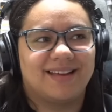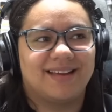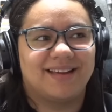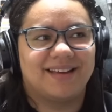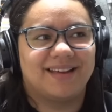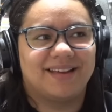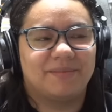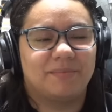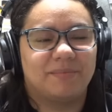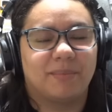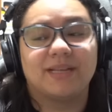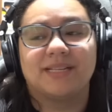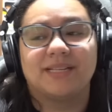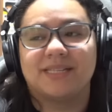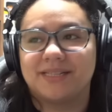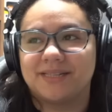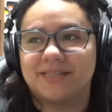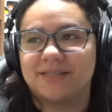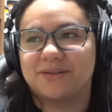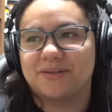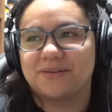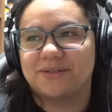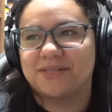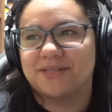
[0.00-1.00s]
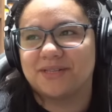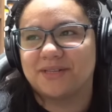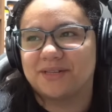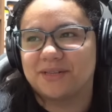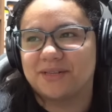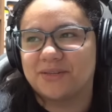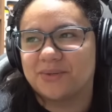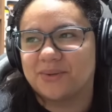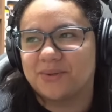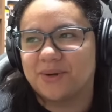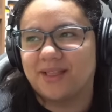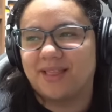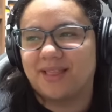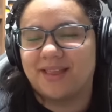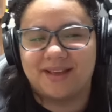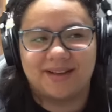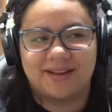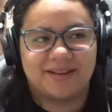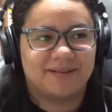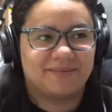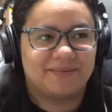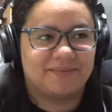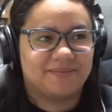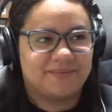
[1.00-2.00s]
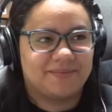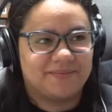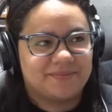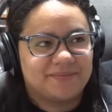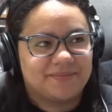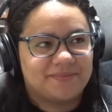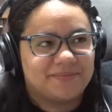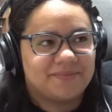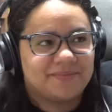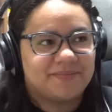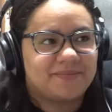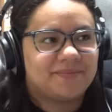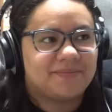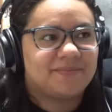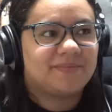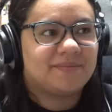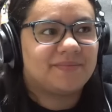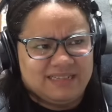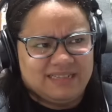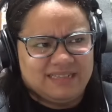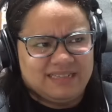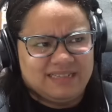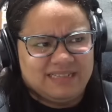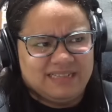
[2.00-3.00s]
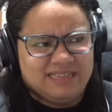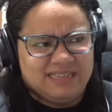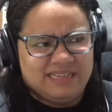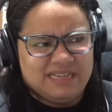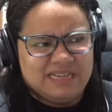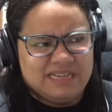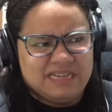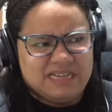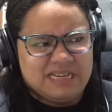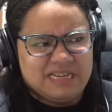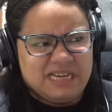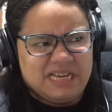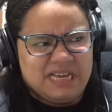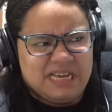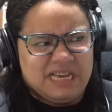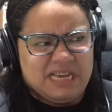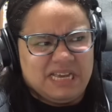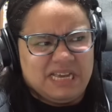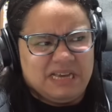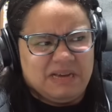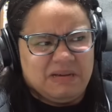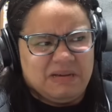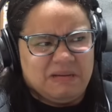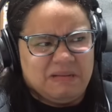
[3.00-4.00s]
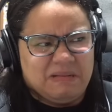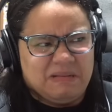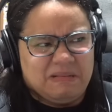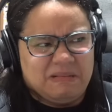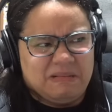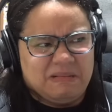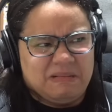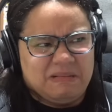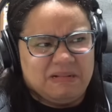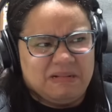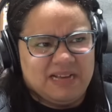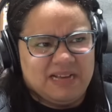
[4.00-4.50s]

on, my sister's Back in the, to toilet. Vessel, hear me? Let's go. Ew.